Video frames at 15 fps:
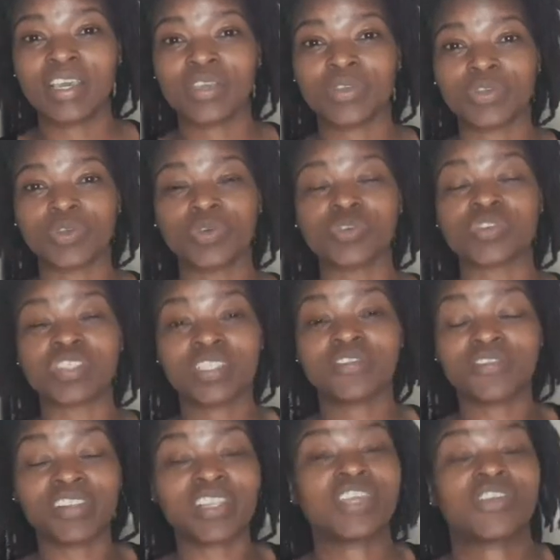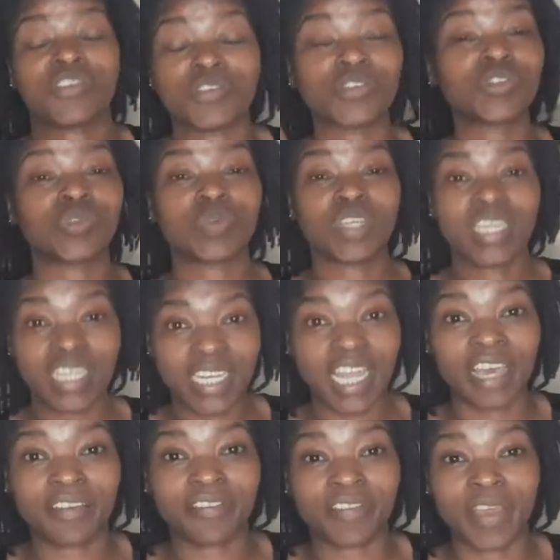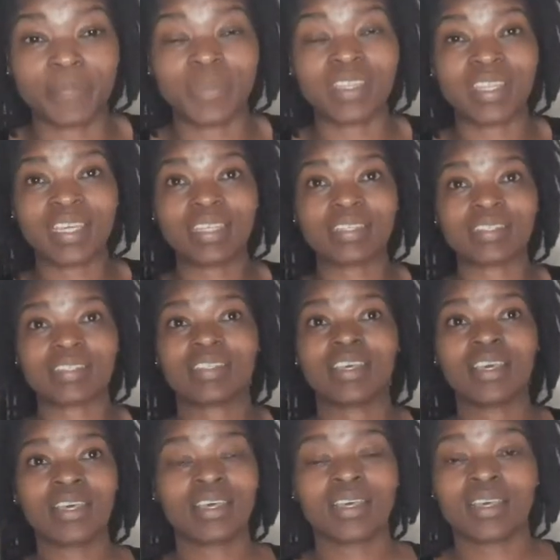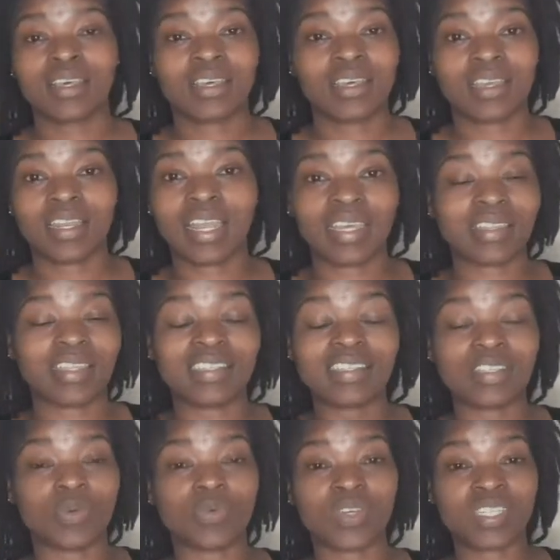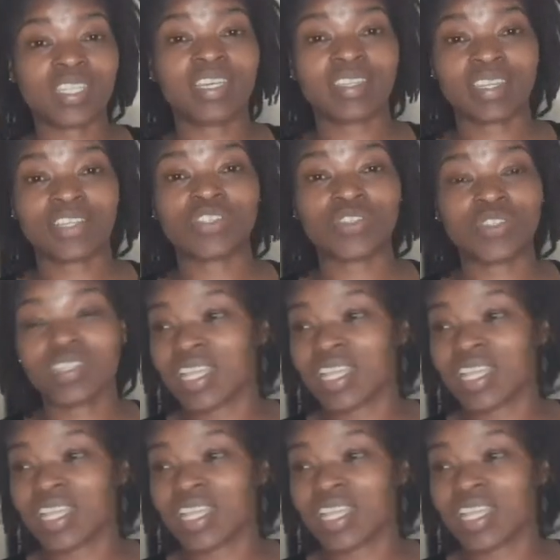You still feel like you're not doing enough. I mean, that is like, that's the worst thing that's